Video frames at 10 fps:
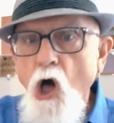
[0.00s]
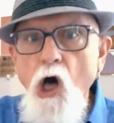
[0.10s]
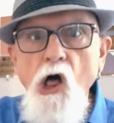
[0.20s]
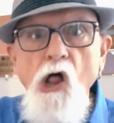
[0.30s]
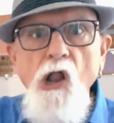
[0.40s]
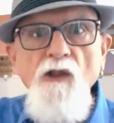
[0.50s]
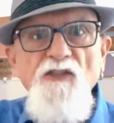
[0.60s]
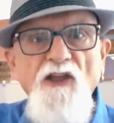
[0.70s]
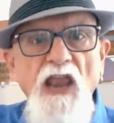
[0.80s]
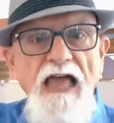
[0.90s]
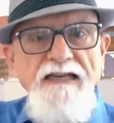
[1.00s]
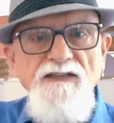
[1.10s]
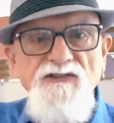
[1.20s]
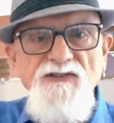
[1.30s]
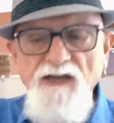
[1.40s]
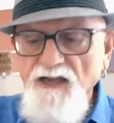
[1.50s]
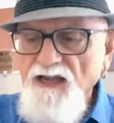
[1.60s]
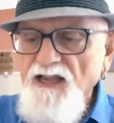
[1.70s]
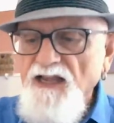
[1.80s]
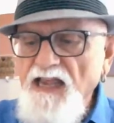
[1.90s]
All the lights
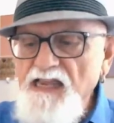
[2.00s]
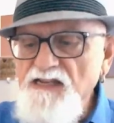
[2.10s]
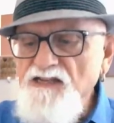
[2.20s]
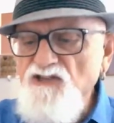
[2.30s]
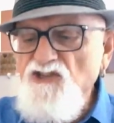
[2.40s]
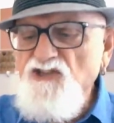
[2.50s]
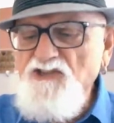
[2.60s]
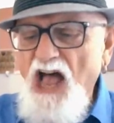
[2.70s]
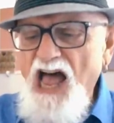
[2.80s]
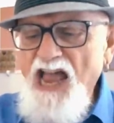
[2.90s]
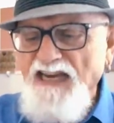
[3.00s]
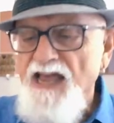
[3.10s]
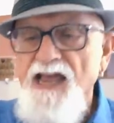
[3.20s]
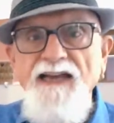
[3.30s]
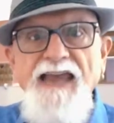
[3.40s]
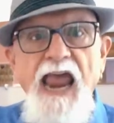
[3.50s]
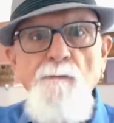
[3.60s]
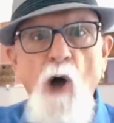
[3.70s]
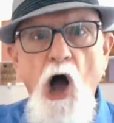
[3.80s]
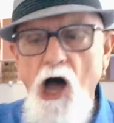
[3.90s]
inside
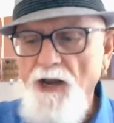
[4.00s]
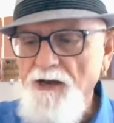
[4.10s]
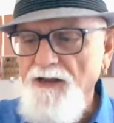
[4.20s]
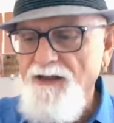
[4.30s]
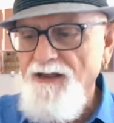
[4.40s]
came on.